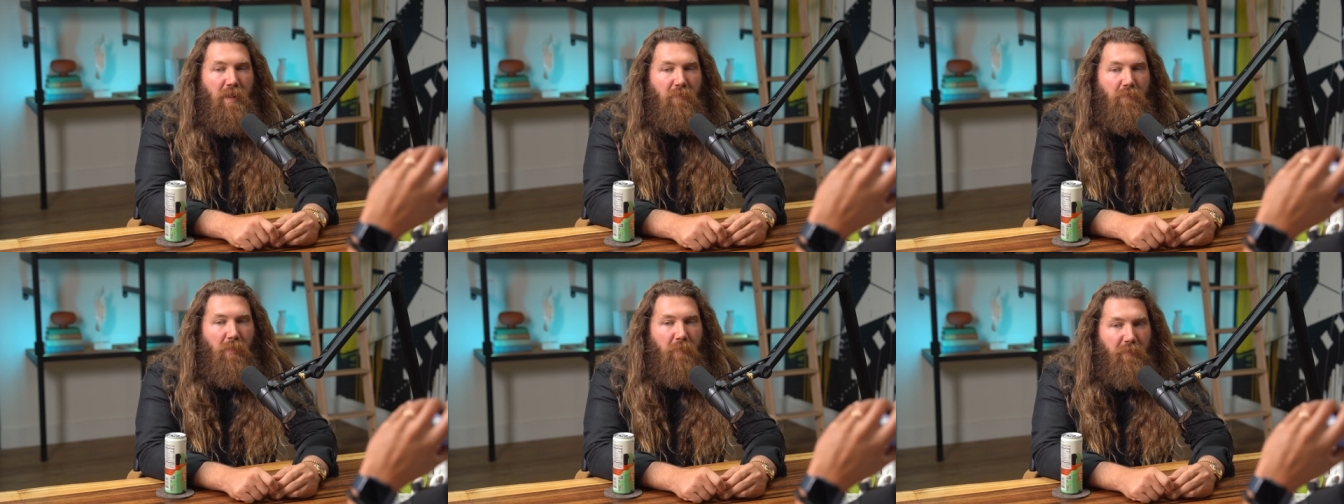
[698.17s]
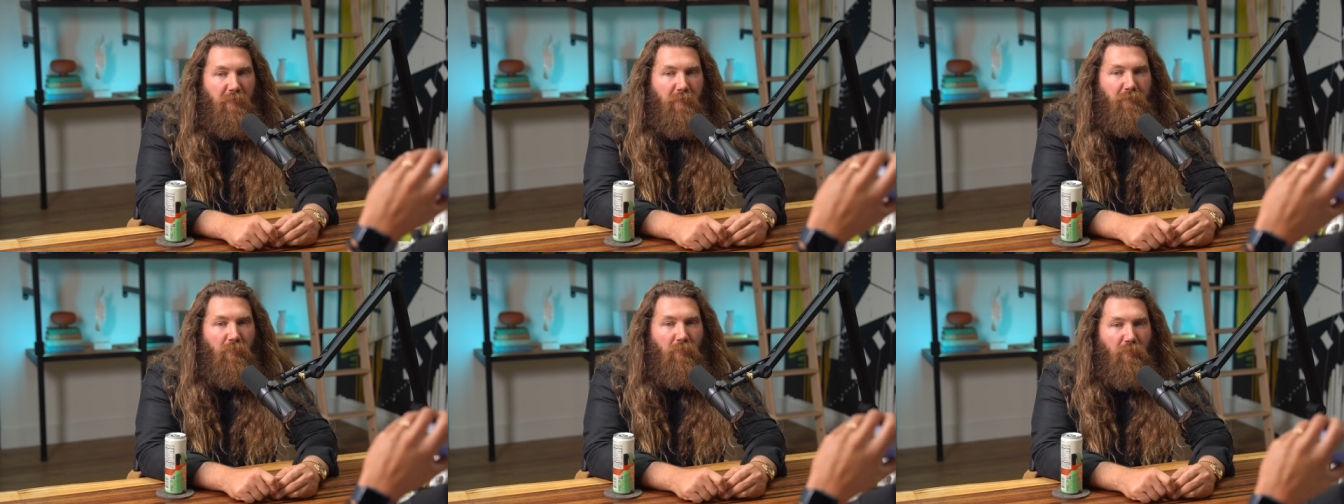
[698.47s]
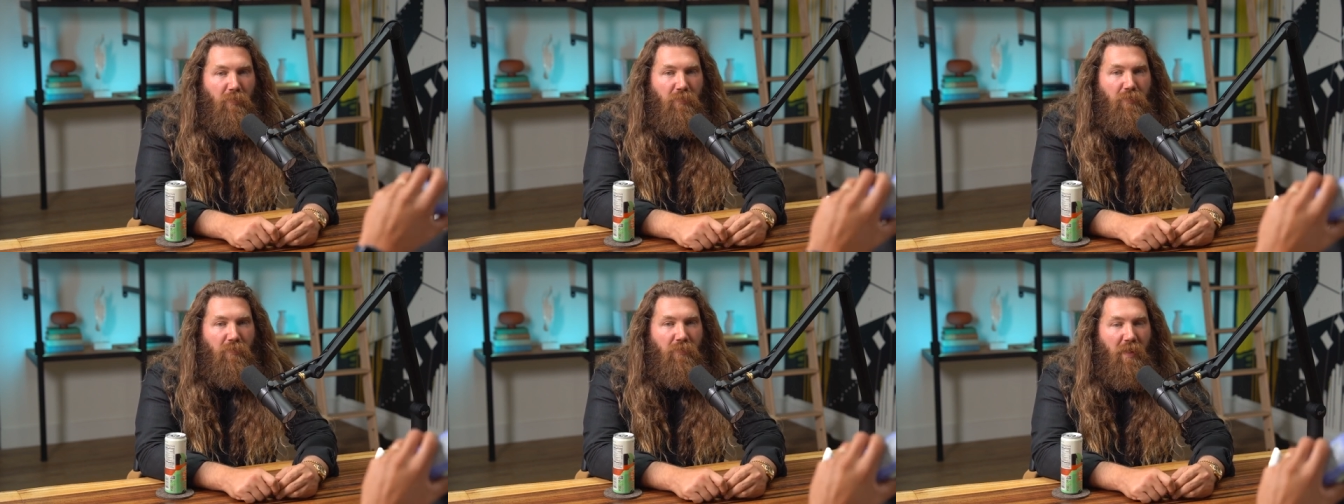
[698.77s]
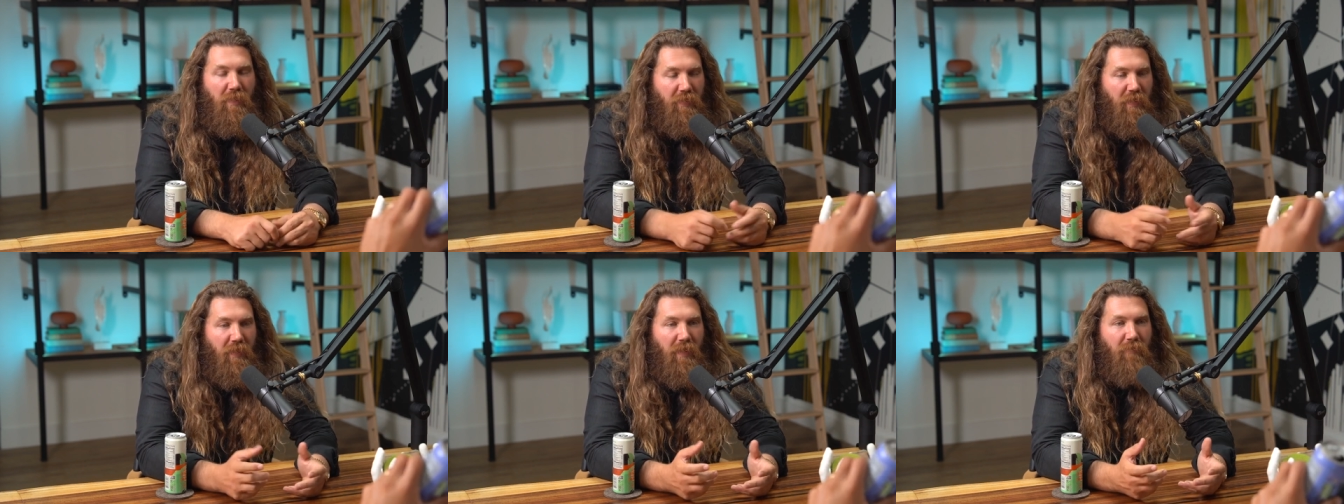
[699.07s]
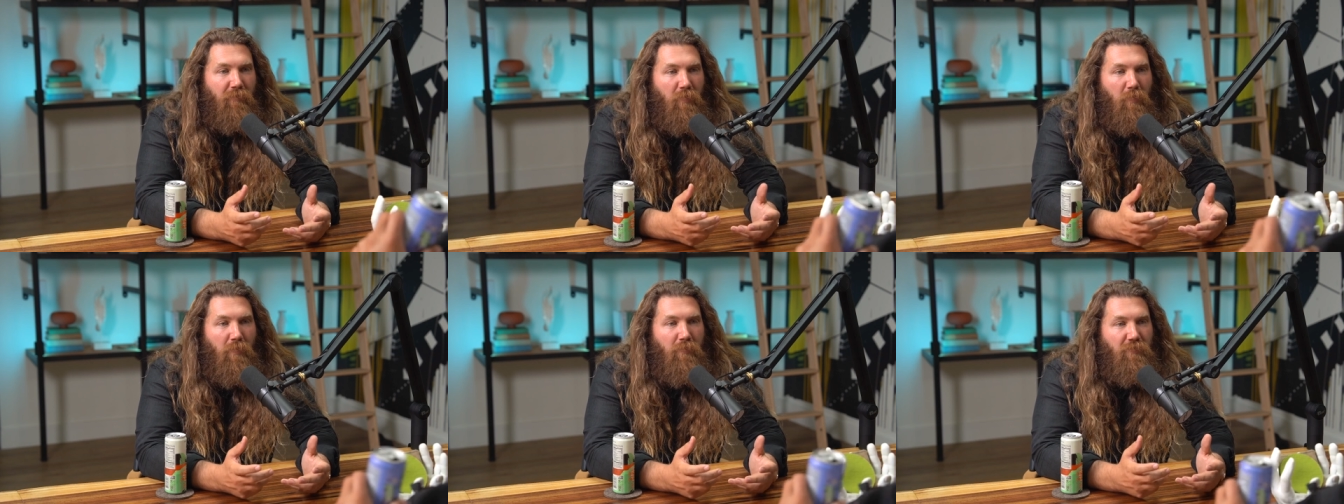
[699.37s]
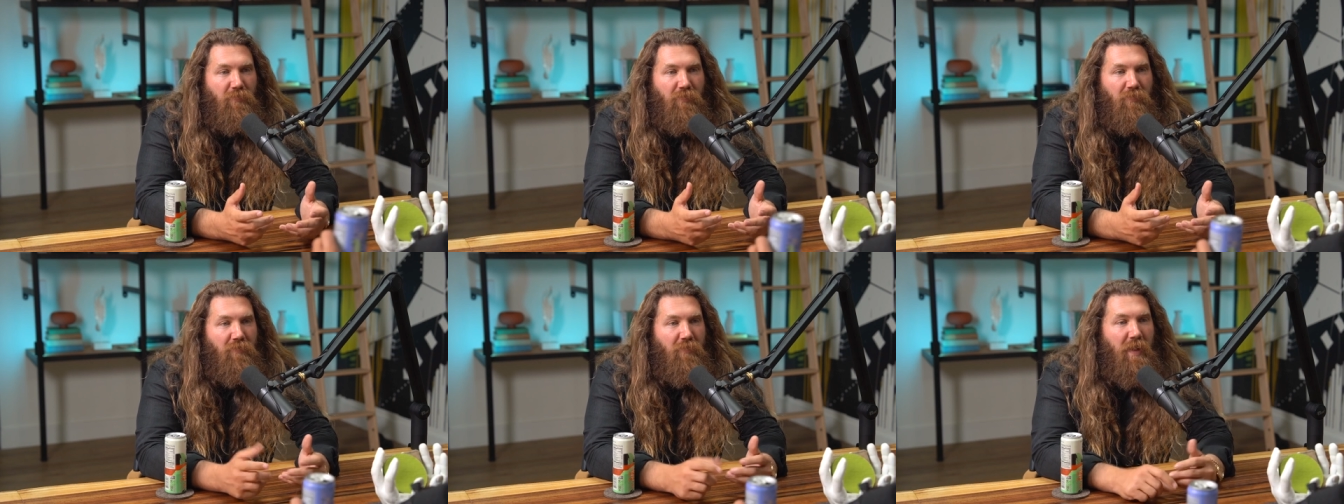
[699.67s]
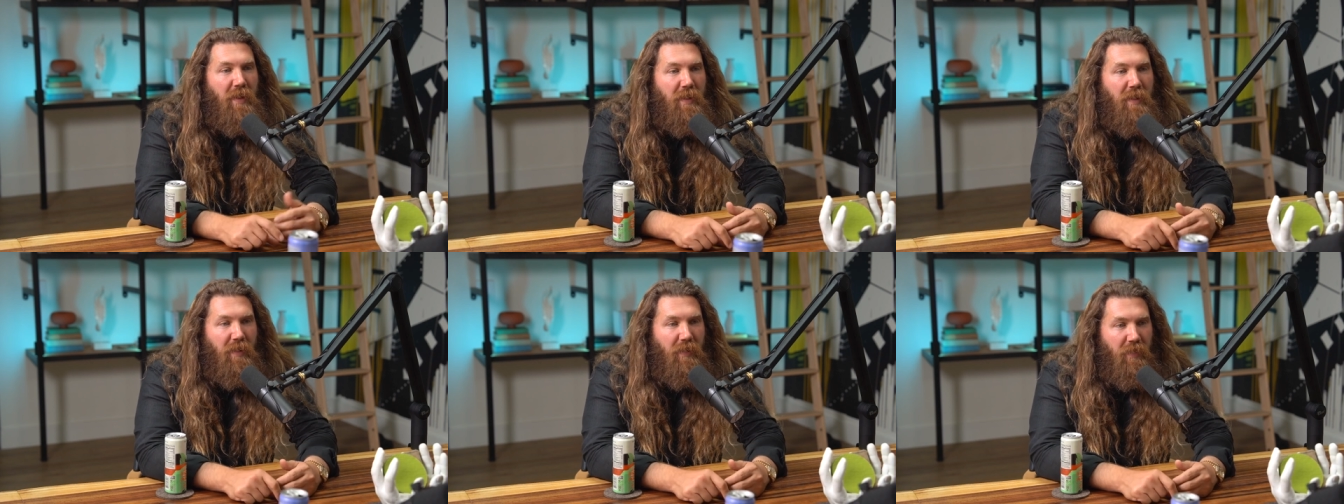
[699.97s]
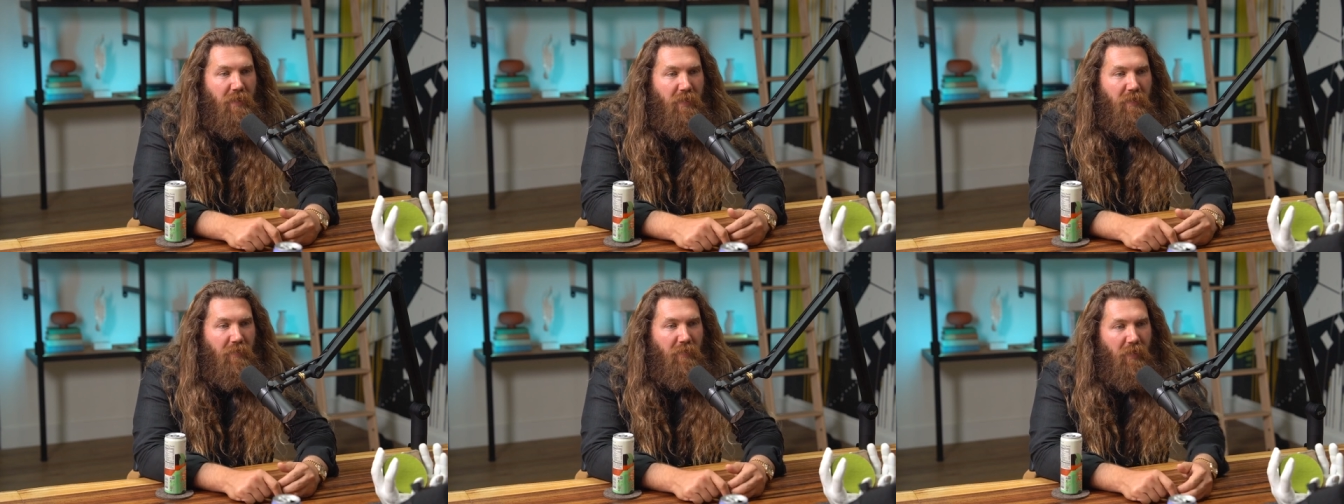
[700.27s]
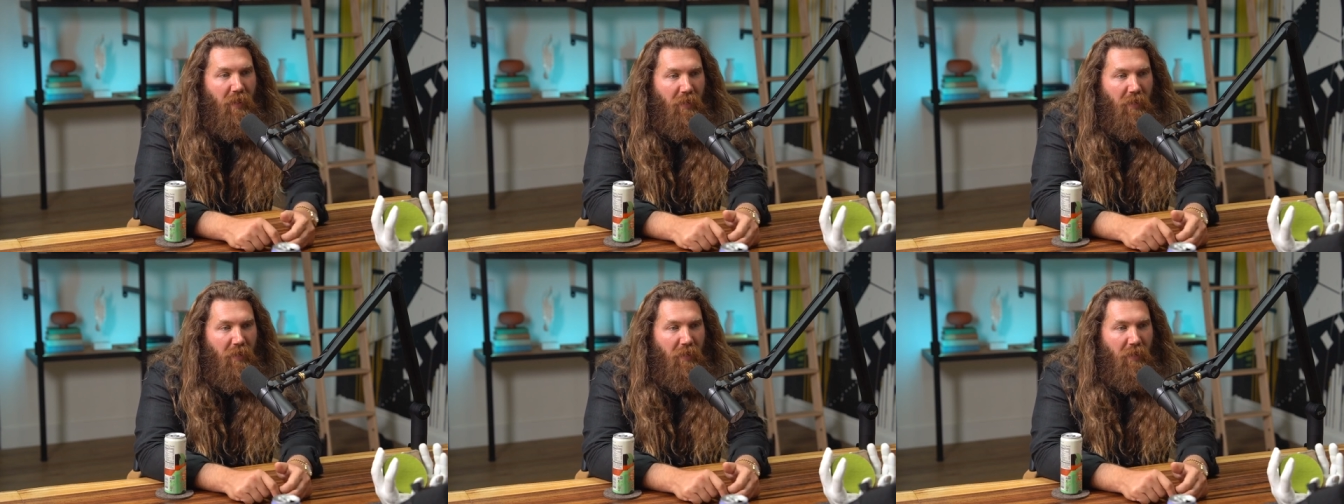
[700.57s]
but people were, I think everyone was just taking it in.